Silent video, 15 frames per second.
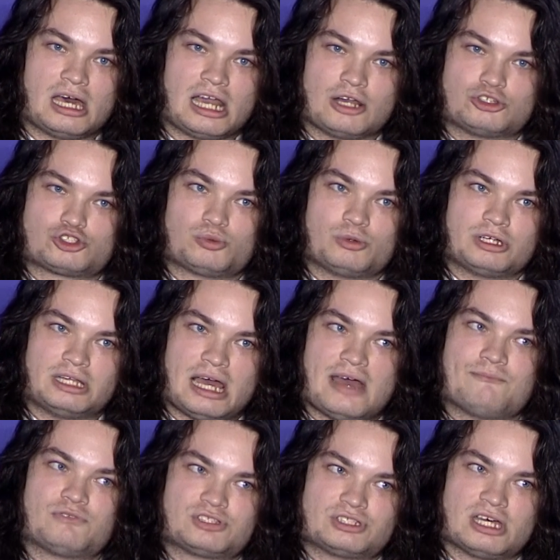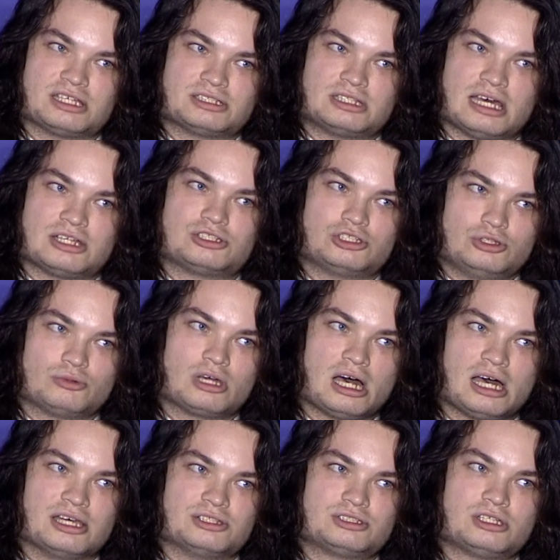And I just wanted to emphasize that to you
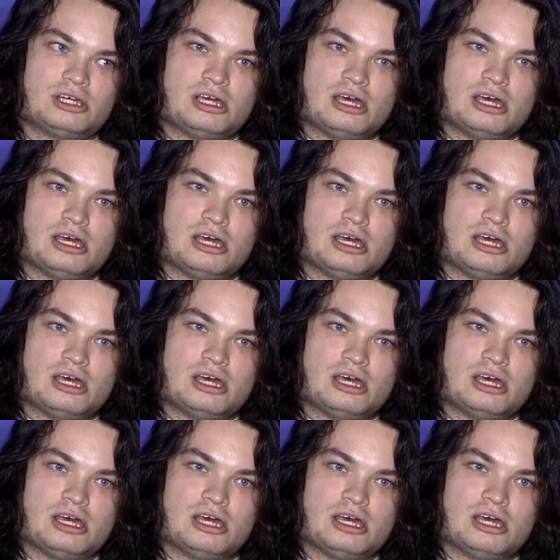guys.